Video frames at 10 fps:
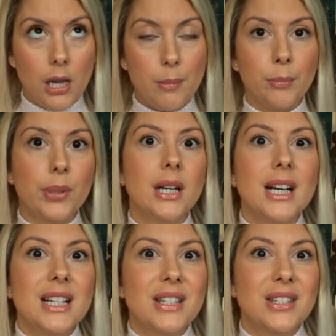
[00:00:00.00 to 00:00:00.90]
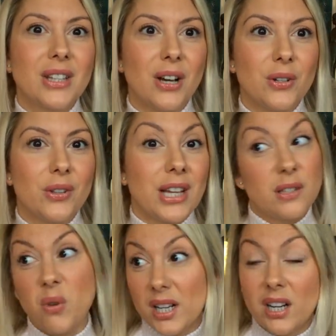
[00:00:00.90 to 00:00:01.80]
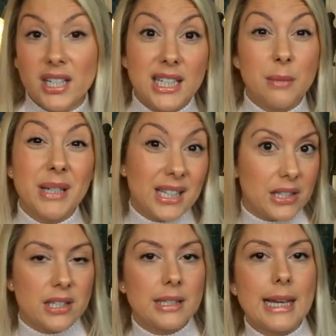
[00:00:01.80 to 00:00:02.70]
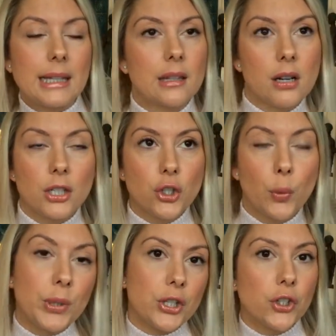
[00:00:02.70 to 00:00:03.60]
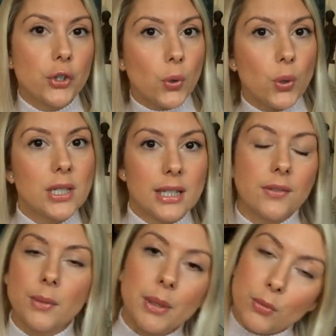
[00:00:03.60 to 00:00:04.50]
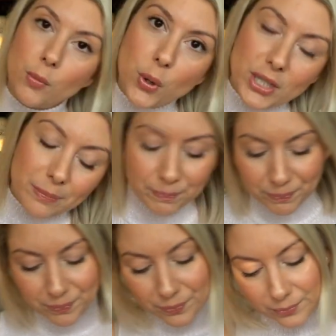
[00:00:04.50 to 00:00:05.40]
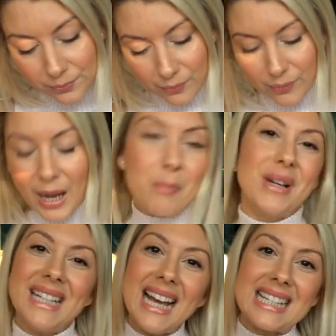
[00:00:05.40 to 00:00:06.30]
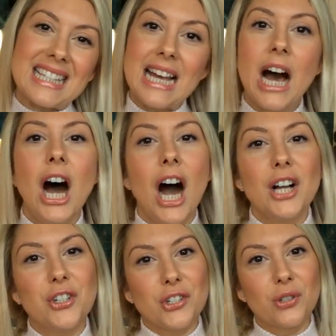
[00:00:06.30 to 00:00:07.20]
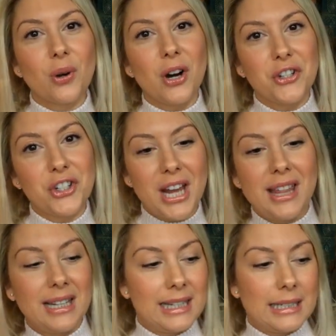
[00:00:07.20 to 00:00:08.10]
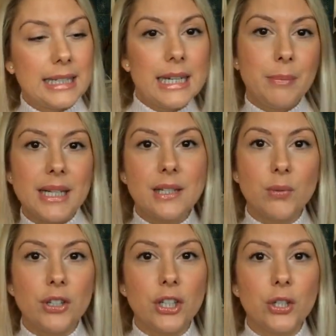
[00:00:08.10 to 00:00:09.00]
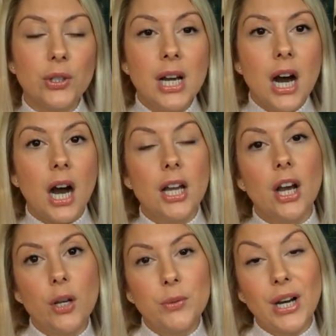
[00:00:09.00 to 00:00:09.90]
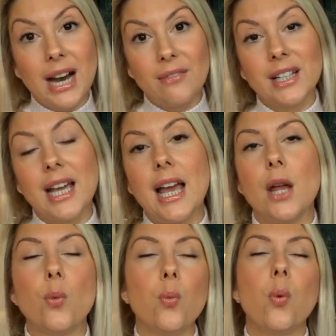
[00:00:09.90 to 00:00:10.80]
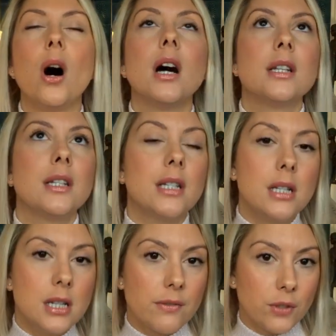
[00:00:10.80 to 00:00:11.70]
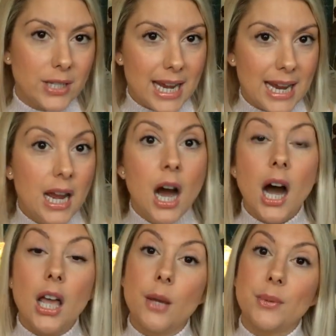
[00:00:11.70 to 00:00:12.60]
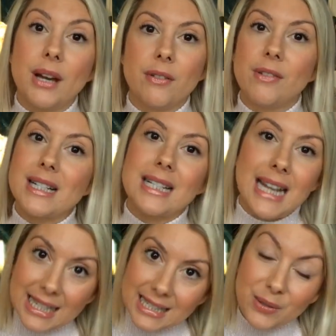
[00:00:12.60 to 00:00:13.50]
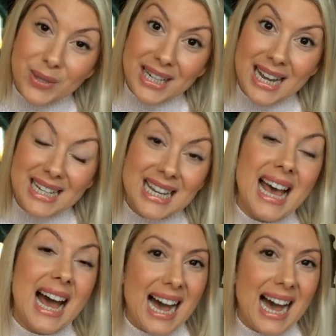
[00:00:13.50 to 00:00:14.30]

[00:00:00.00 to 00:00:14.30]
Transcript: limp. So that's why I kind of keep it at this length, kind of choppy and short, because it gives it a bit more body. But yes, I just thought I'd share the little tidbits with you. I hope you're having a wonderful day. I hope you have a fantastic weekend,